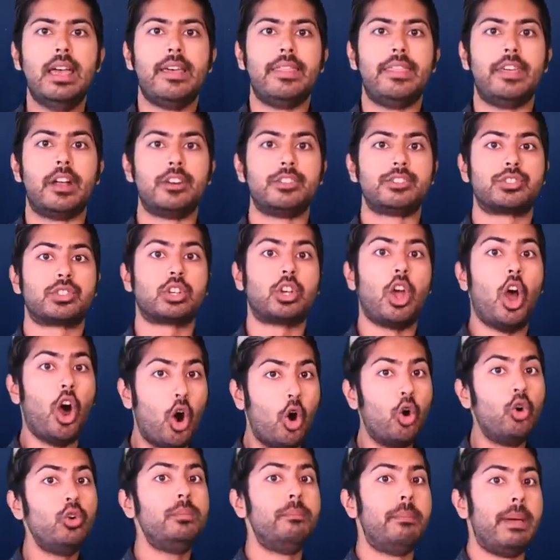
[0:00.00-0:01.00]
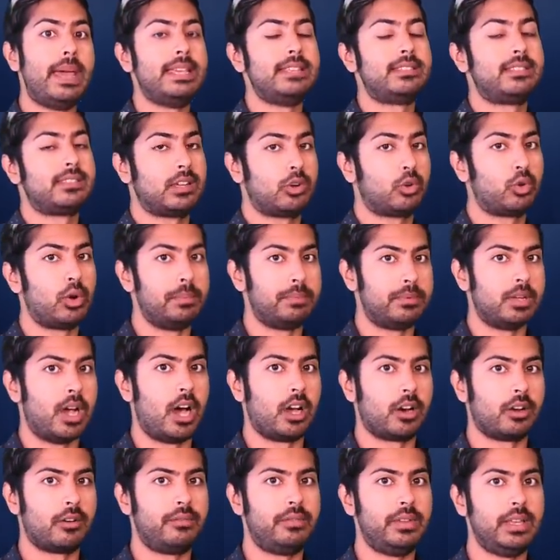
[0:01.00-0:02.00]
There's code-based
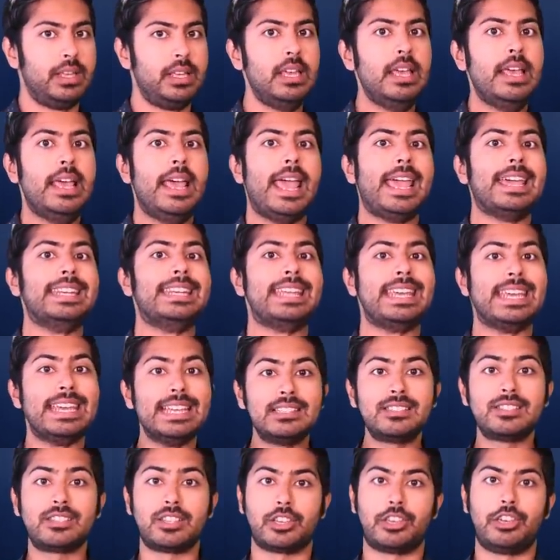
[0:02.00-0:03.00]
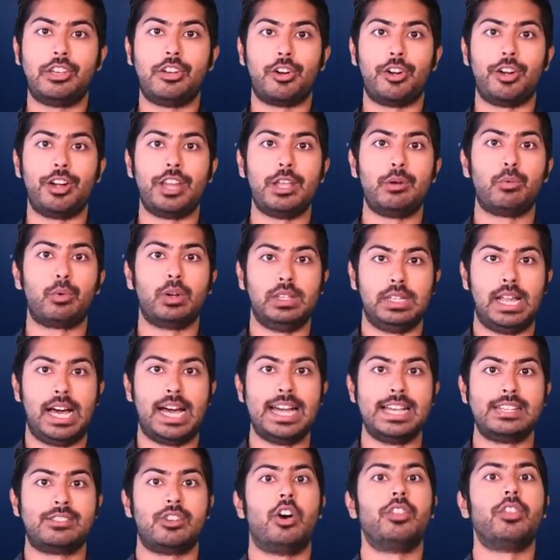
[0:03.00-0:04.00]
cryptography, and its security
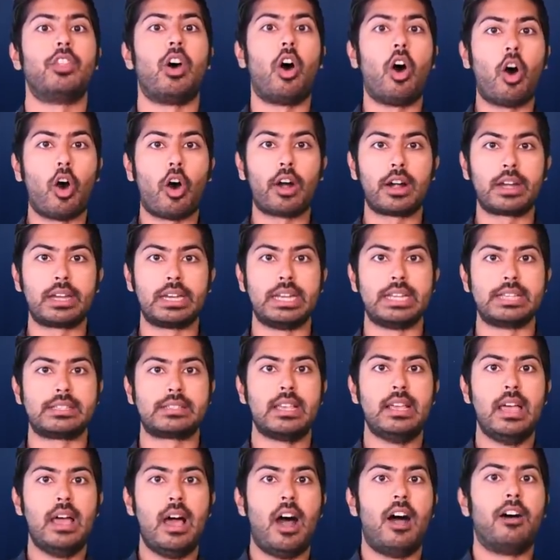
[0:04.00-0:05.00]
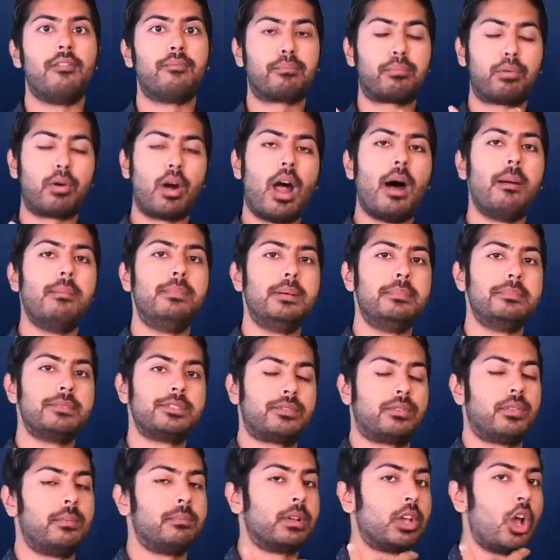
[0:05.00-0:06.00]
relies on the hardness of
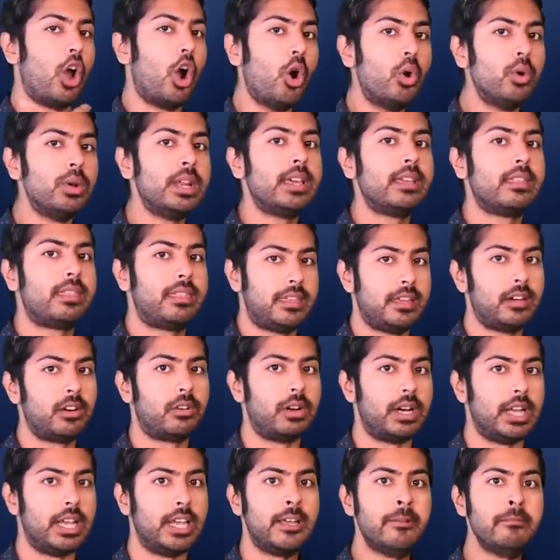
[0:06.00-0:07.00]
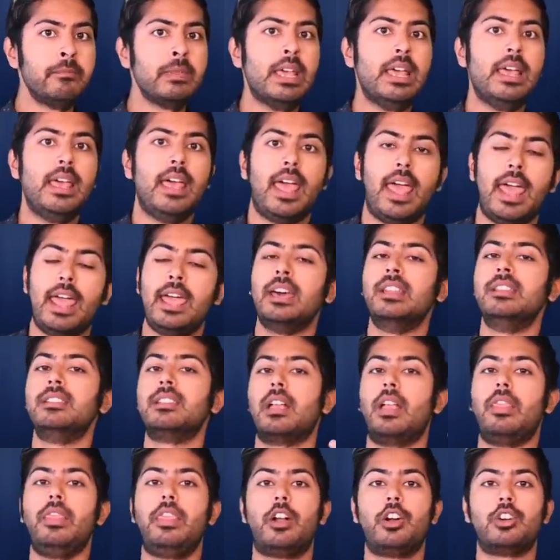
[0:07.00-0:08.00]
problems from coding theory.
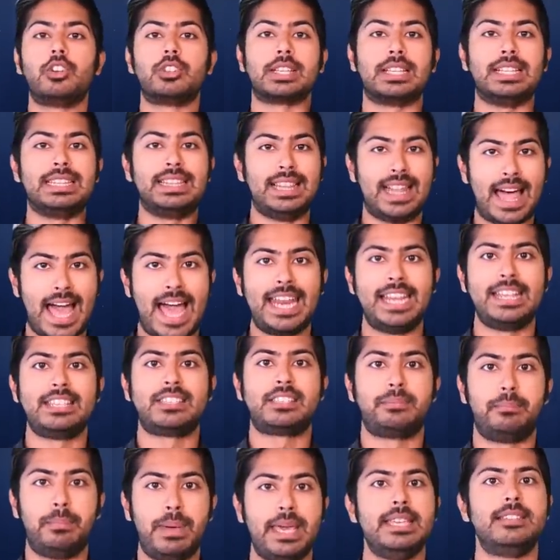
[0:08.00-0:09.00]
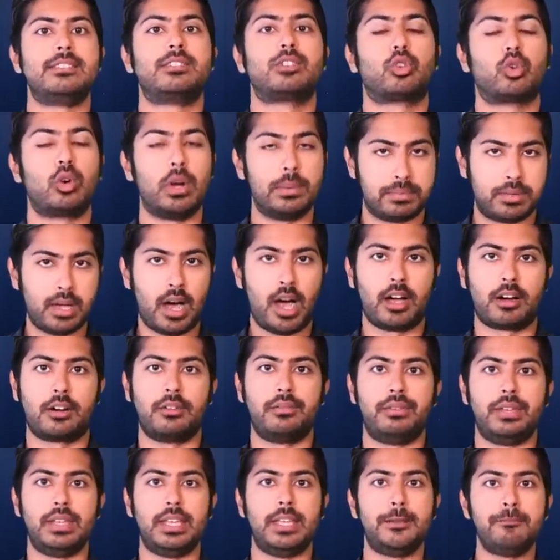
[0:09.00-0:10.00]
And there's lattice-based
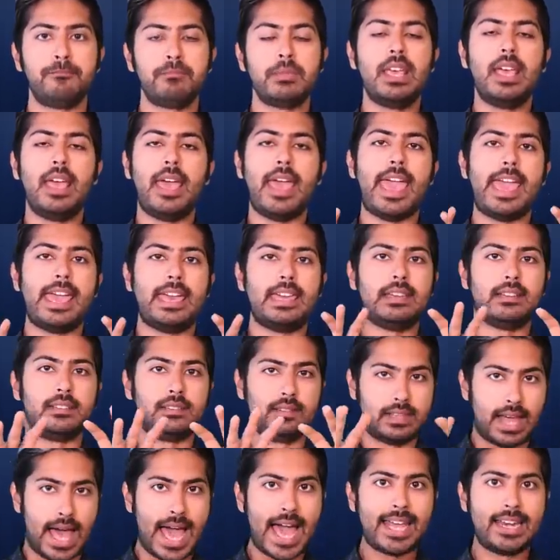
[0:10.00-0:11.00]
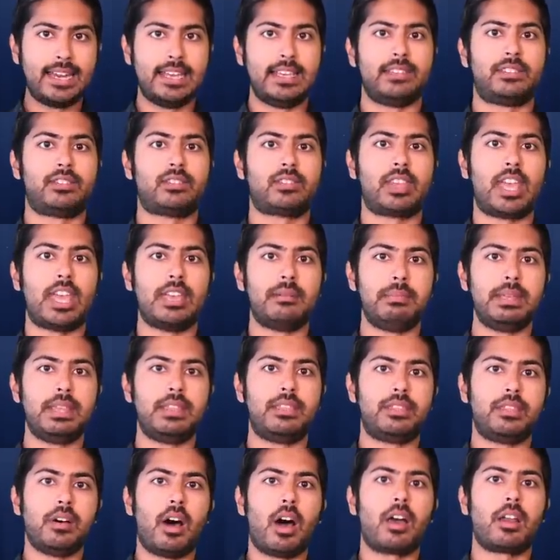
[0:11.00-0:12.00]
cryptography. A lattice can be
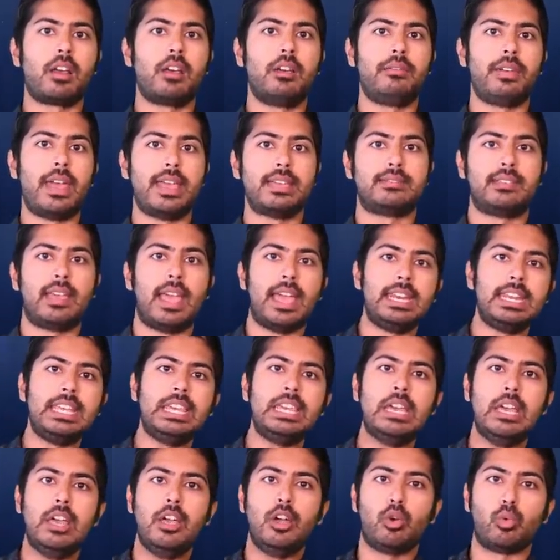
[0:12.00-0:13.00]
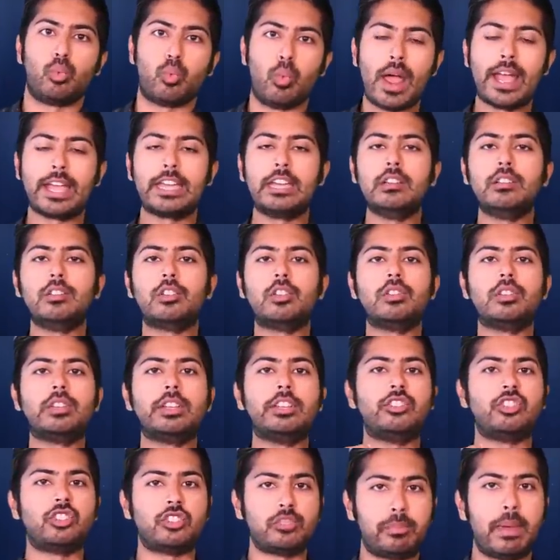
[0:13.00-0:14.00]
thought of as any
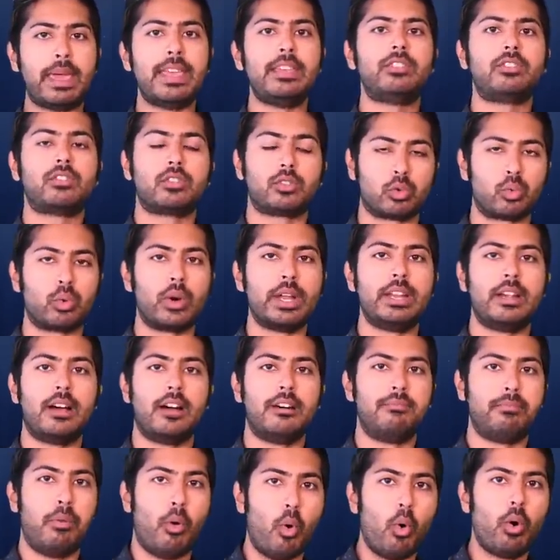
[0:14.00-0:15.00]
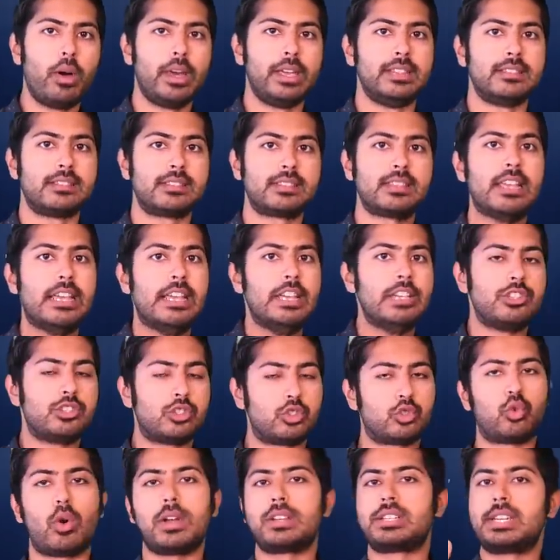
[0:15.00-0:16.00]
regularly spaced grid of points
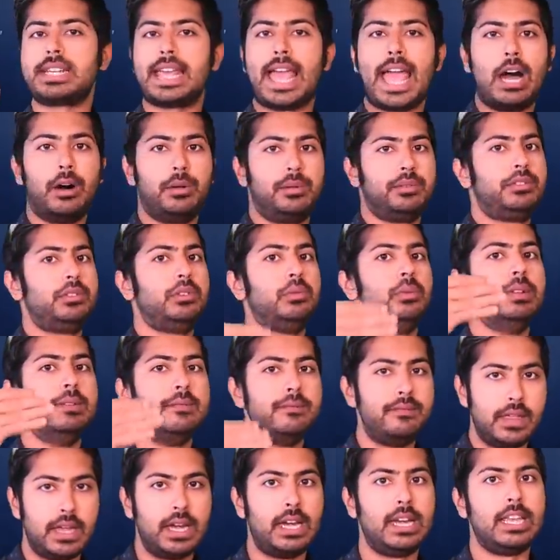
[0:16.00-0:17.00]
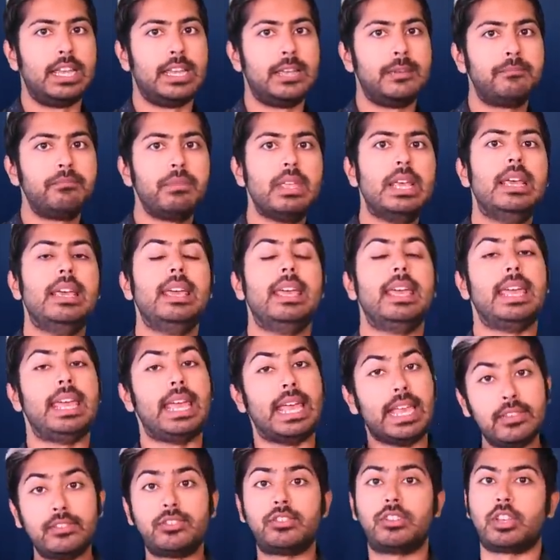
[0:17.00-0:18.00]
stretching out to infinity.
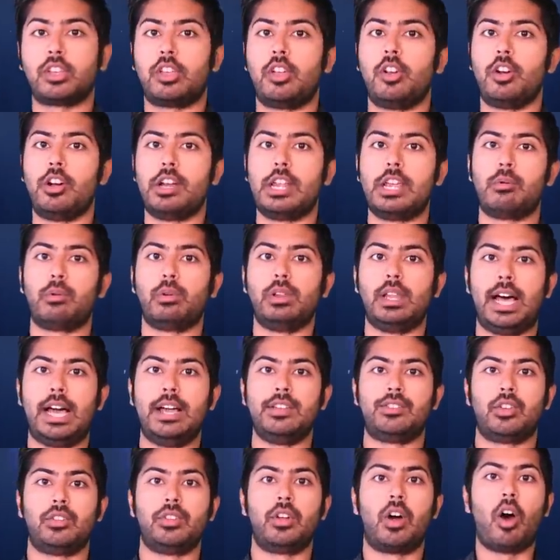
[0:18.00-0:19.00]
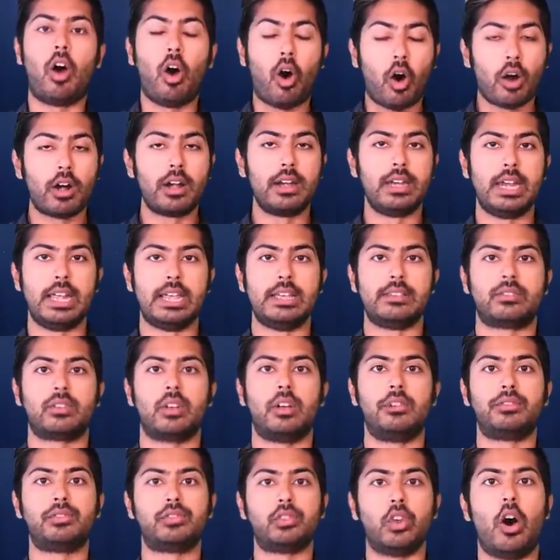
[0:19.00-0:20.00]
Its security relies on the hardness
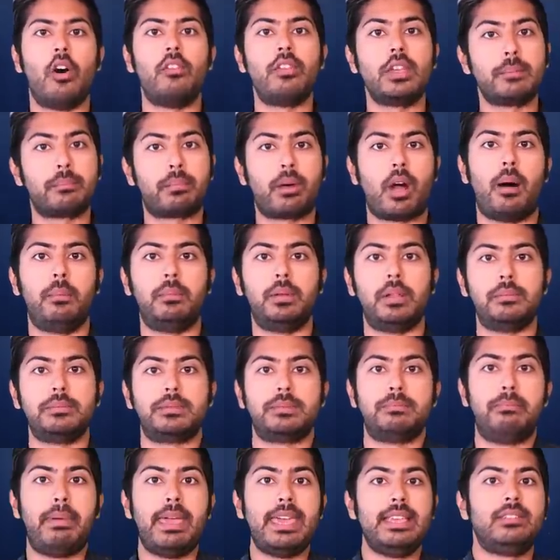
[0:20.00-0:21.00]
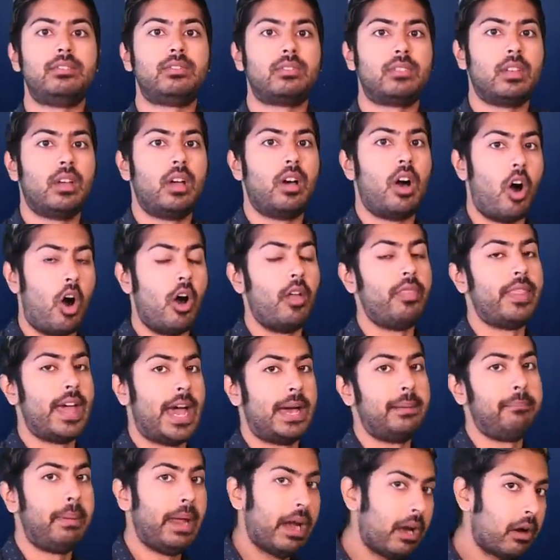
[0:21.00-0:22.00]
of solving problems based on
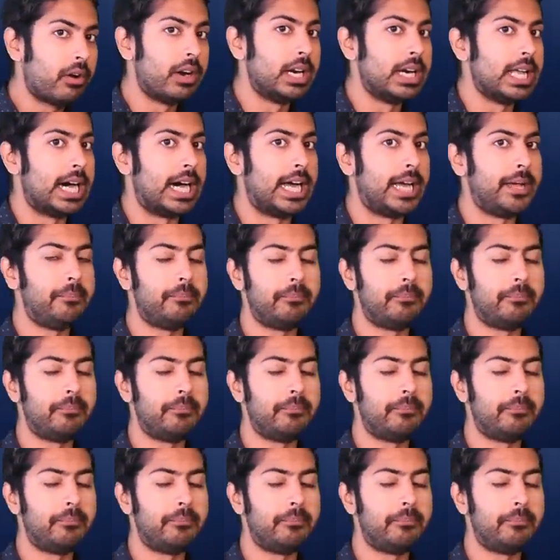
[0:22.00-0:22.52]
that paradigm.